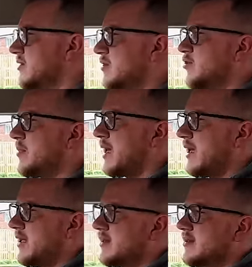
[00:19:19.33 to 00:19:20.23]
too
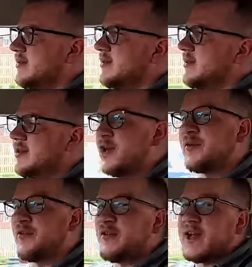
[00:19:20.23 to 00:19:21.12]
bad of
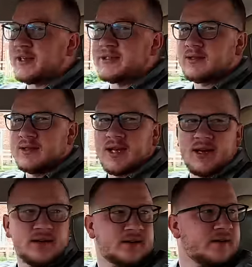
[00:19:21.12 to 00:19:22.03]
a fix,
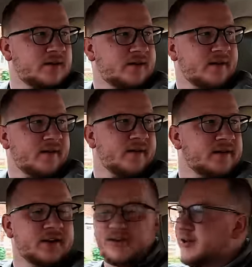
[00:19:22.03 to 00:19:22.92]
then
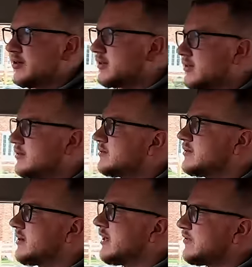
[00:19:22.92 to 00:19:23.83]
I think
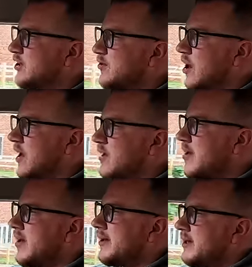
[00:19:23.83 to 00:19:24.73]
I've done all right.
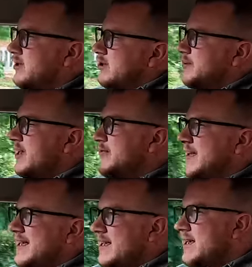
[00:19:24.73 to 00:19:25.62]
But if
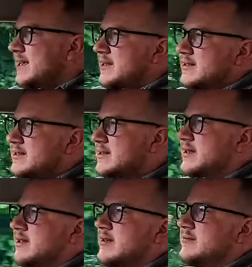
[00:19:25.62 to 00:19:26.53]
it is,
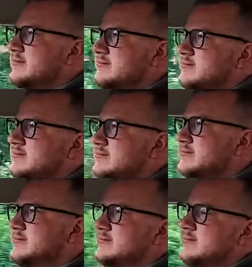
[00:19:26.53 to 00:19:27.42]

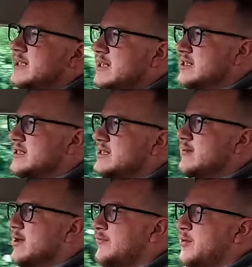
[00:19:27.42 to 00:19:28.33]
and it's
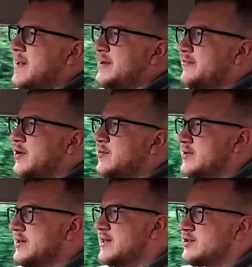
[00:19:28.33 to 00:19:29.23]
something off the manifold and
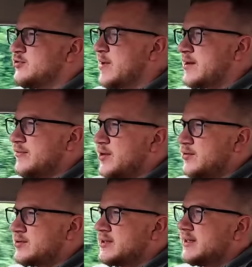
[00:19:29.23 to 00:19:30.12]
it needs a new
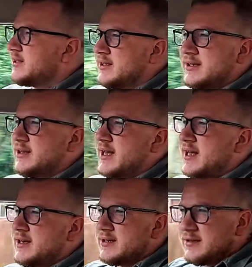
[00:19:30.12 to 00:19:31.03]
manifold,
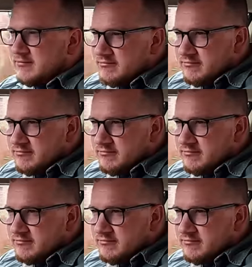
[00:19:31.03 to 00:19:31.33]
then